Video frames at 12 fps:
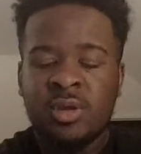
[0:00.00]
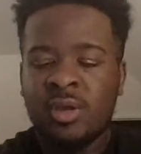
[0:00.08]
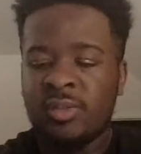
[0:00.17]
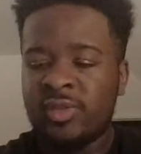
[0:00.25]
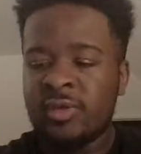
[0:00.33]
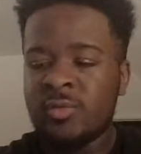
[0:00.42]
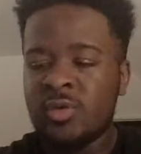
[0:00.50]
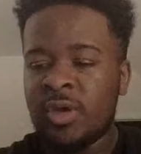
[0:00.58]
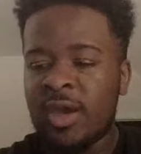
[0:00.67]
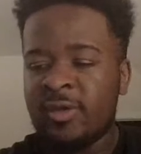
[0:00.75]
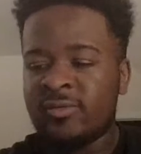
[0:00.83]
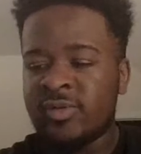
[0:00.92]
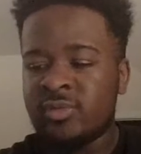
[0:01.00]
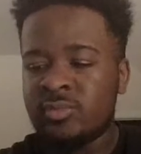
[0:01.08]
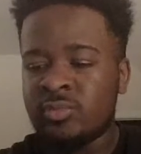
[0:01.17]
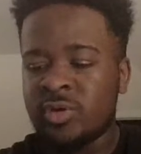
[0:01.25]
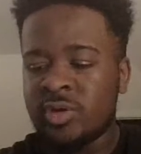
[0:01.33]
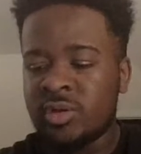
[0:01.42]
And then when you have it
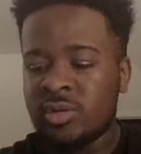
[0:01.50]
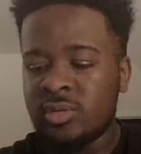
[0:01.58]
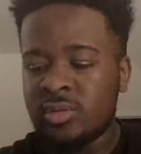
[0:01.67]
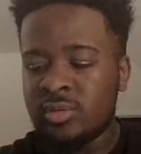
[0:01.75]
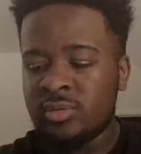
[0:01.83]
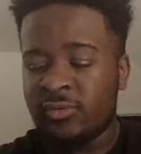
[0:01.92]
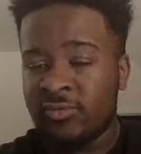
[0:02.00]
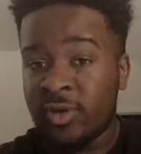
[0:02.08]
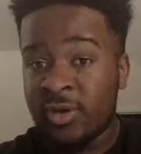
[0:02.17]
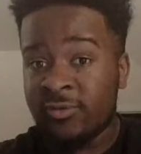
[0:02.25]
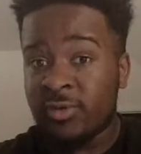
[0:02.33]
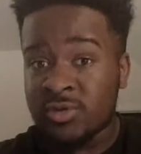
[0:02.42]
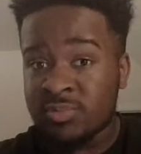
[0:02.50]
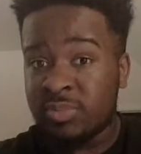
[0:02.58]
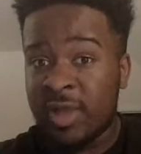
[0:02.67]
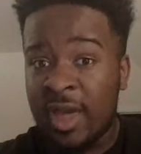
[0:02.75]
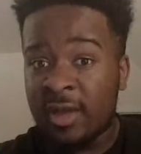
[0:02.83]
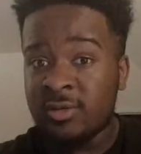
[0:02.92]
with the very first
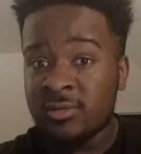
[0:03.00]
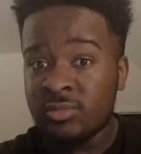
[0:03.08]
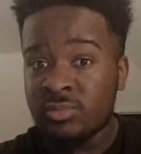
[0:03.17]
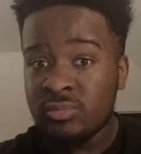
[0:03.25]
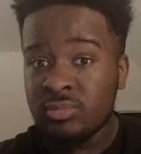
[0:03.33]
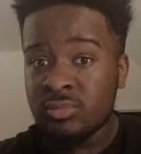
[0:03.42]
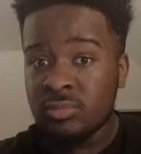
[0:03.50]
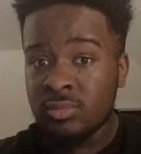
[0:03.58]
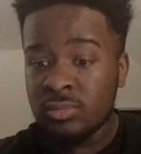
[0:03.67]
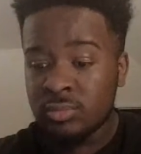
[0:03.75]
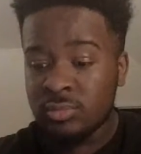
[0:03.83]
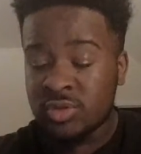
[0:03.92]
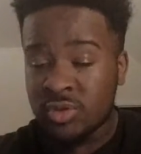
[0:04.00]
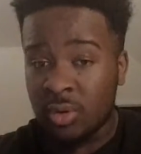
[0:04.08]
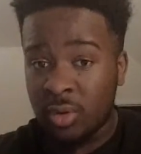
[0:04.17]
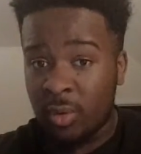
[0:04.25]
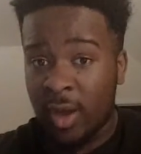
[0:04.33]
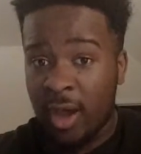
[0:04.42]
Black
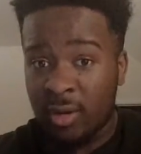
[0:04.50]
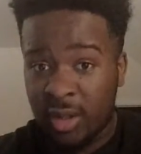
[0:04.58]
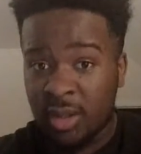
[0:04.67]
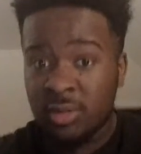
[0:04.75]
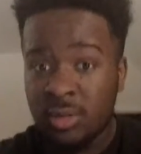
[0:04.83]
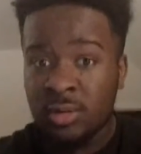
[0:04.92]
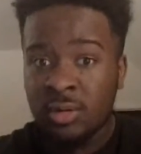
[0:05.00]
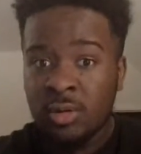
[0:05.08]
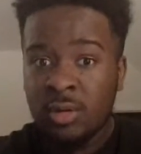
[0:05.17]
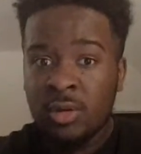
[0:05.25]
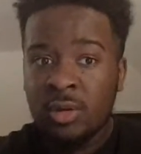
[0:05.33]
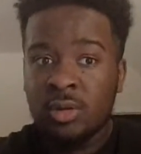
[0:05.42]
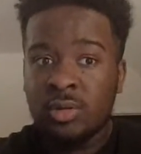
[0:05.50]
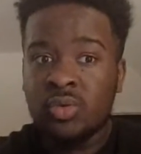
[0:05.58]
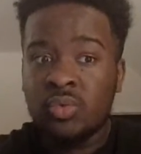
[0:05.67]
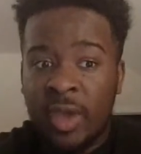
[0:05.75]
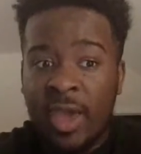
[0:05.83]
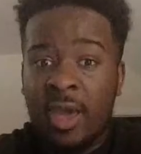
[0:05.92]
solo outing,
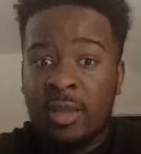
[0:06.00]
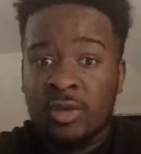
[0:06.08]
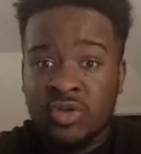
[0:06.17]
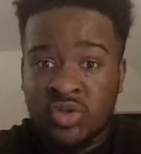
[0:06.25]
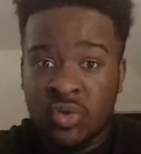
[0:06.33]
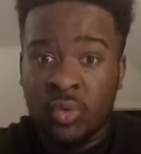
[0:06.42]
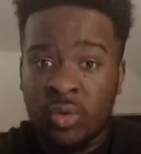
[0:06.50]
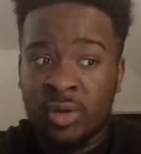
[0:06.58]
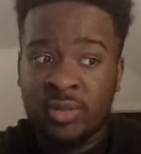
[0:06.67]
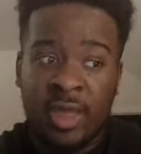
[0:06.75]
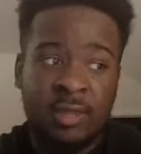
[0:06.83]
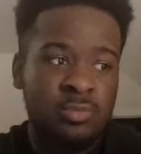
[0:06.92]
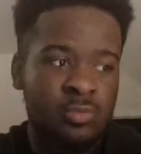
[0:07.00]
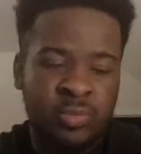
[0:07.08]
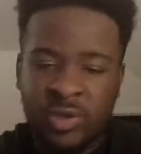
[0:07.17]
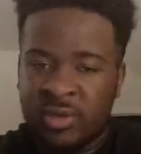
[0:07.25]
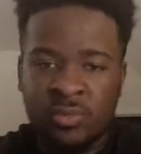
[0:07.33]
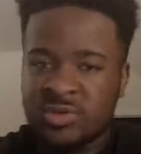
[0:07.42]
you had a story that
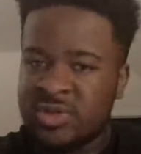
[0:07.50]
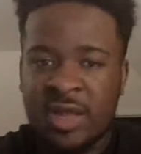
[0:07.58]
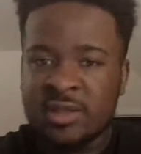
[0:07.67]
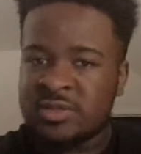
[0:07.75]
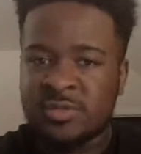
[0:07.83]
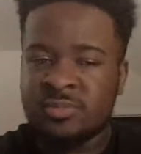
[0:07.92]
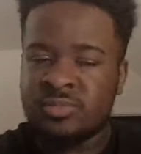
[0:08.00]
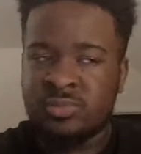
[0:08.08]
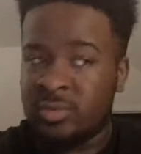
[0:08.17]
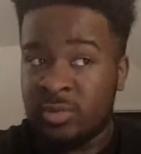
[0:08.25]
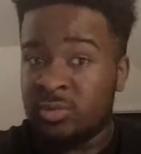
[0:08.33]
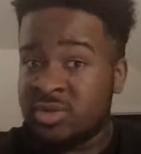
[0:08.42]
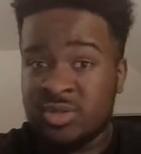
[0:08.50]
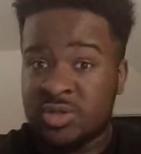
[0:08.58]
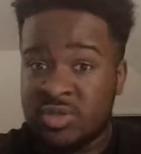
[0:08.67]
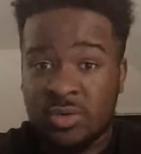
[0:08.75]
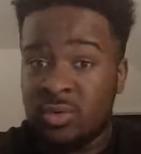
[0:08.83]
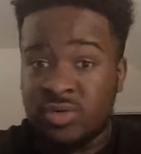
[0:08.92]
really wasn't an
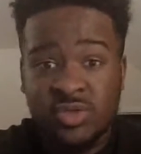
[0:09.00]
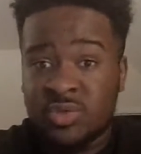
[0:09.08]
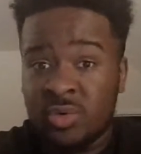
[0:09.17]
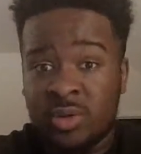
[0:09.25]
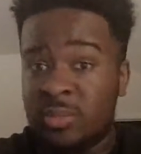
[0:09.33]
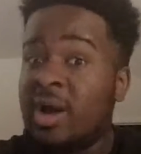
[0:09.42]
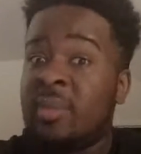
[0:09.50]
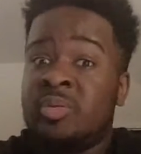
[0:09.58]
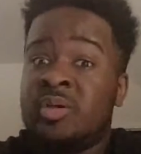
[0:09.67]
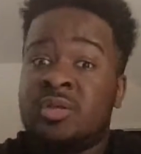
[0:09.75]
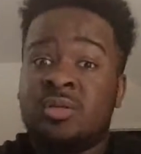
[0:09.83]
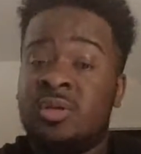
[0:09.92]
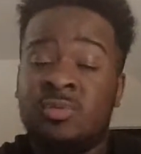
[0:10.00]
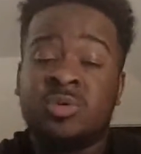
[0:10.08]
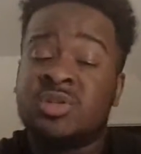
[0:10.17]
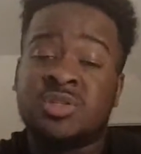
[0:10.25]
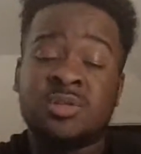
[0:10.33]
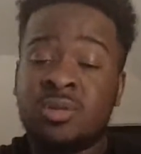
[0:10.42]
origin story, in my opinion. It
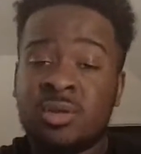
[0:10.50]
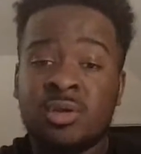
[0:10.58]
wasn't.